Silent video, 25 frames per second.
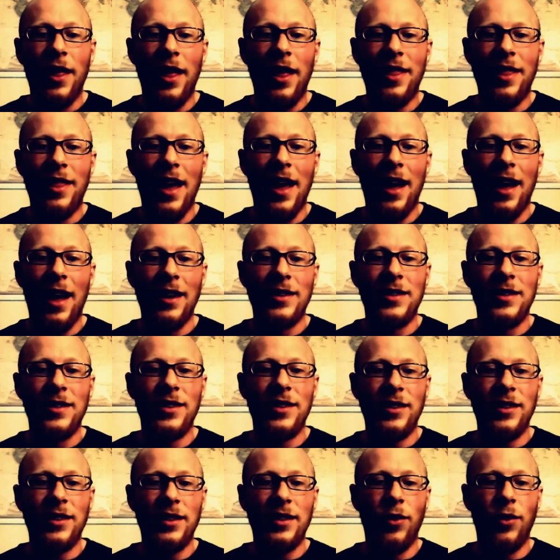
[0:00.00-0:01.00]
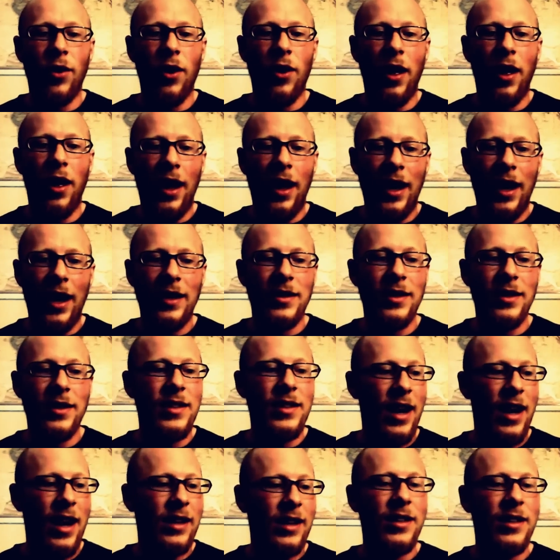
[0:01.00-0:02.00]
that a
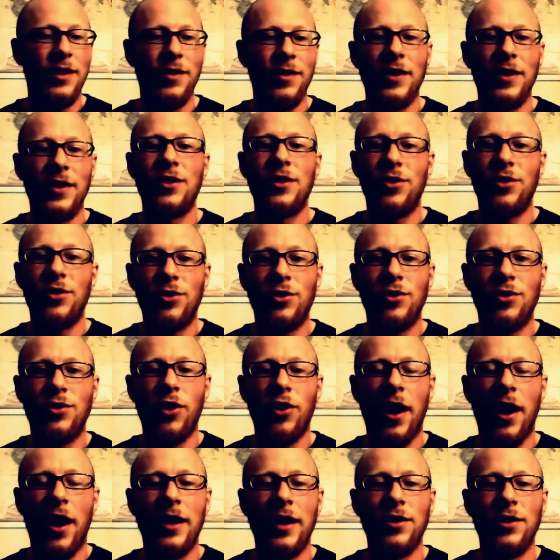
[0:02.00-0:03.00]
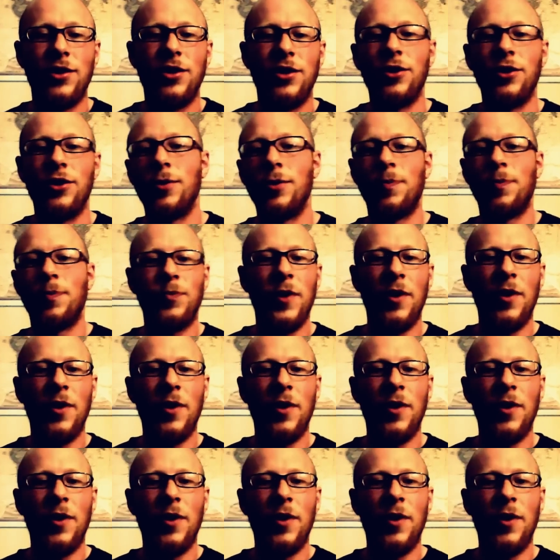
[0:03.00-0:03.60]
detective is trying to